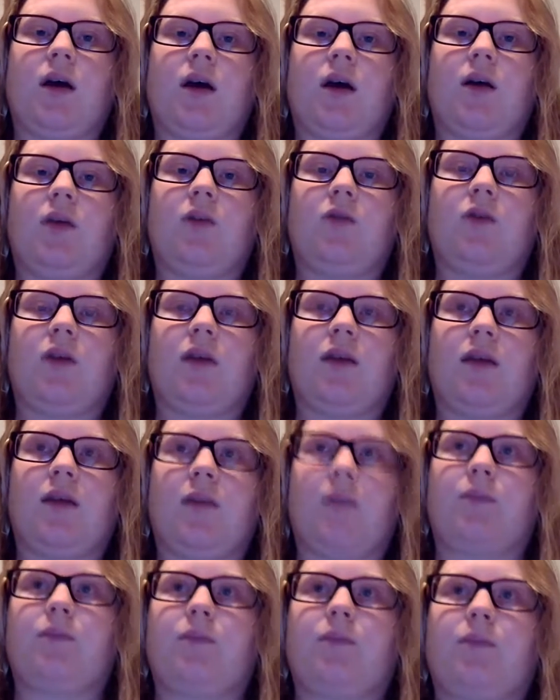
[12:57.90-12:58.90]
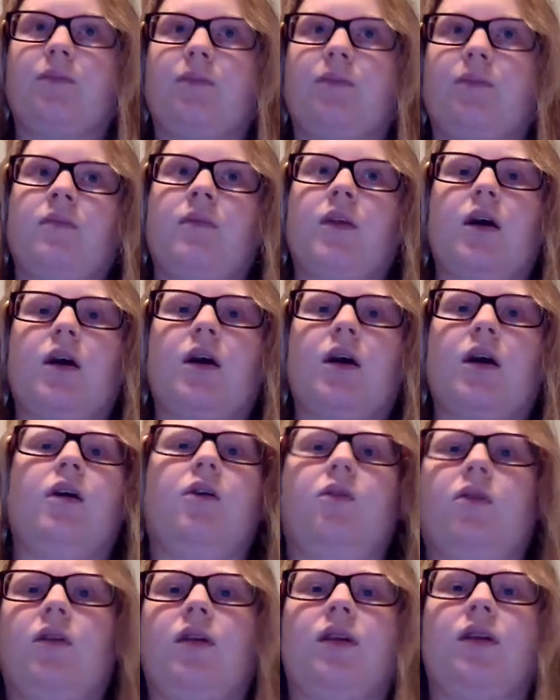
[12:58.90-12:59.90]
dress-up clothes
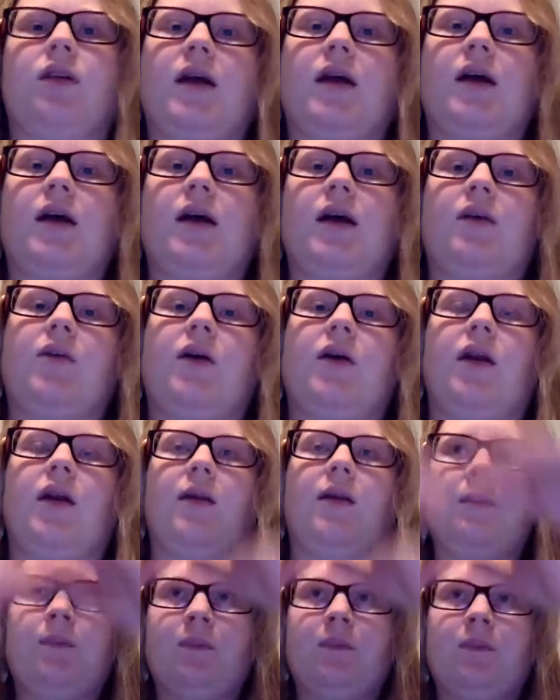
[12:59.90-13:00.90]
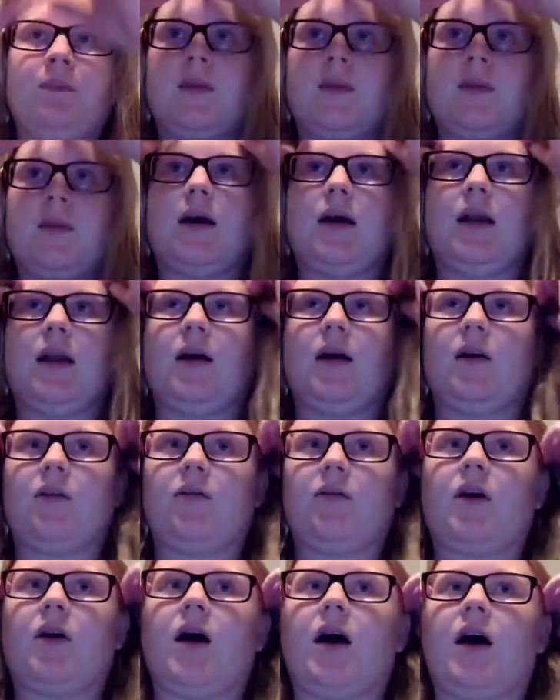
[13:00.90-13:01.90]
and stuff, and a lot of
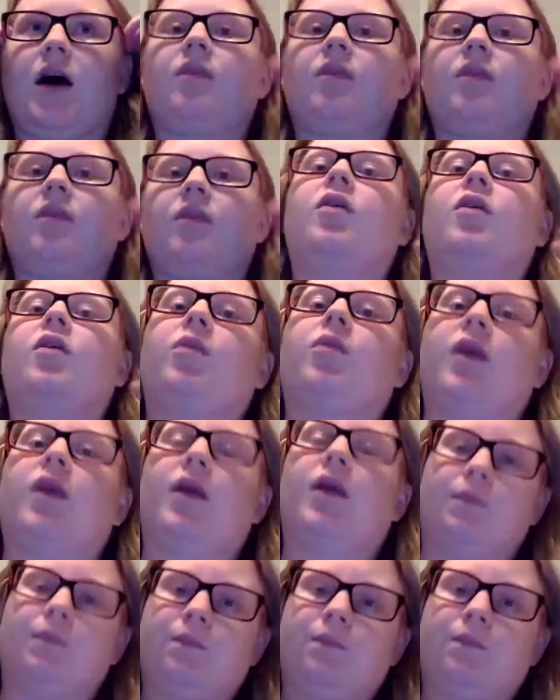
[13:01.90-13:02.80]
costumes, and